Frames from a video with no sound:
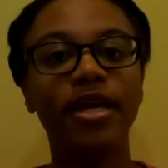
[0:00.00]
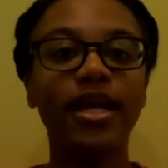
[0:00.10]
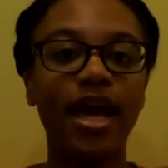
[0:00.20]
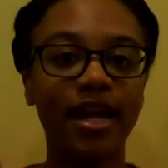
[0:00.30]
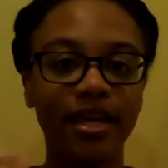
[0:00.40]

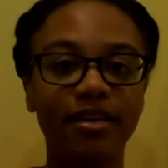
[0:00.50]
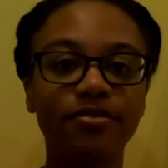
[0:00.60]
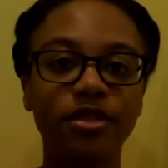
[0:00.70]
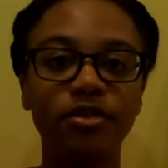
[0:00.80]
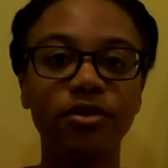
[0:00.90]
dopamine and
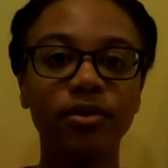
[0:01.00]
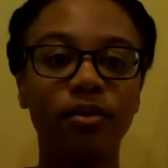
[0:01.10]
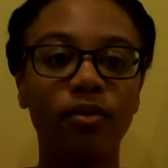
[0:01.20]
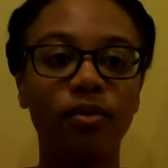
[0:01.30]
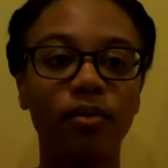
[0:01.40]
it gives
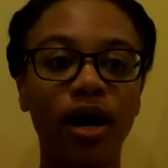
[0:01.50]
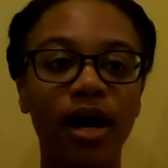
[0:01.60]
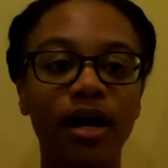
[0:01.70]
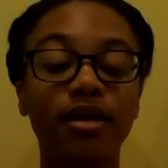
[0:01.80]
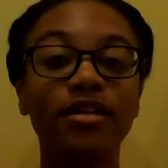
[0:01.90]
you
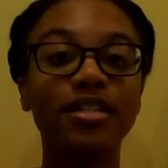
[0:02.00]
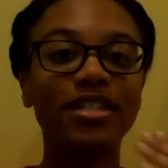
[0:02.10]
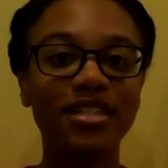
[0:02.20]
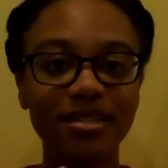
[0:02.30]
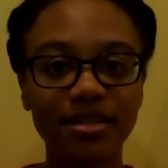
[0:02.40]
a
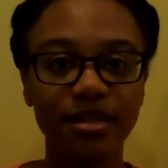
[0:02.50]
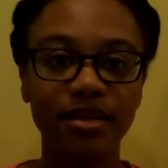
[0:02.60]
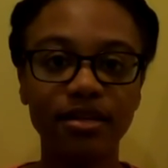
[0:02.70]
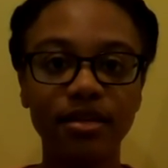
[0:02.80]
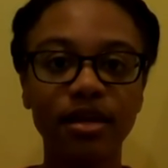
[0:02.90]

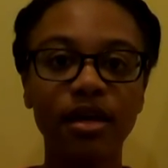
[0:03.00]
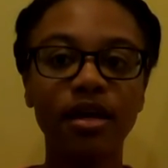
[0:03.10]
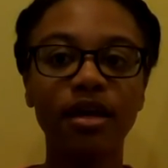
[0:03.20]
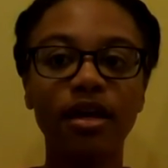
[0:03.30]
consistent